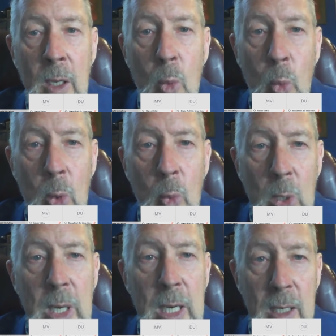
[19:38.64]

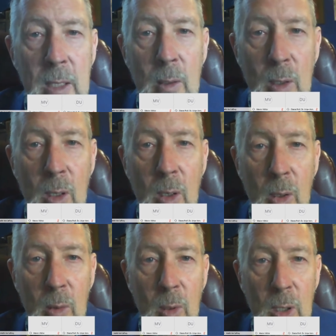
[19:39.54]
We
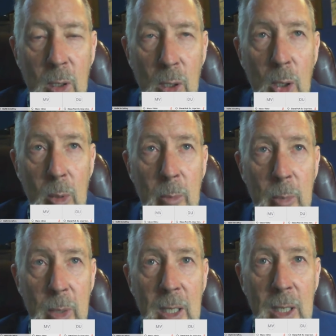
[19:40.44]
human
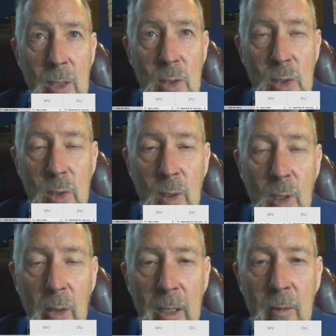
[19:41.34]
beings
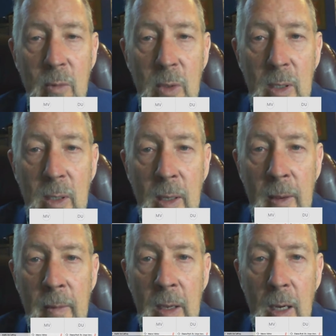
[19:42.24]
collectively,
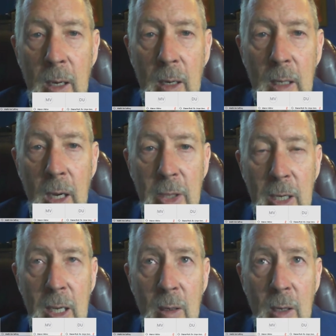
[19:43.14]
I
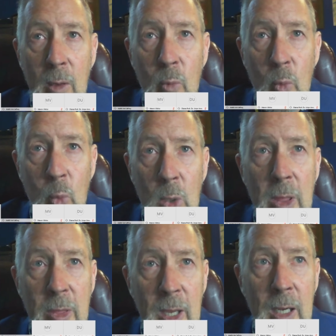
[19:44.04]
think, can
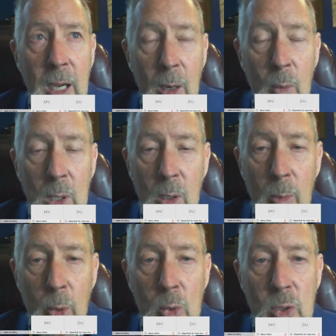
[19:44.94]
rethink how we are
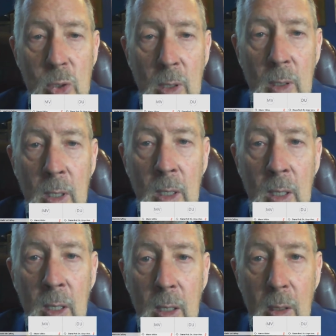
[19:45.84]
approaching
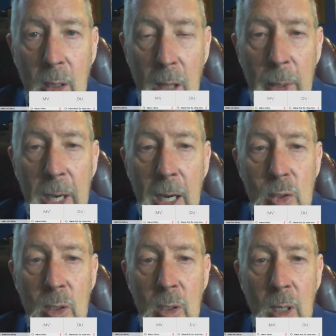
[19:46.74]
climate
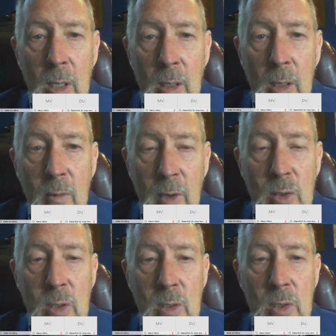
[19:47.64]
action and
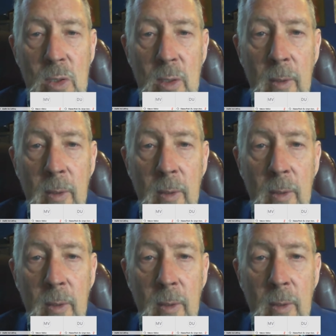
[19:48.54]
interventions.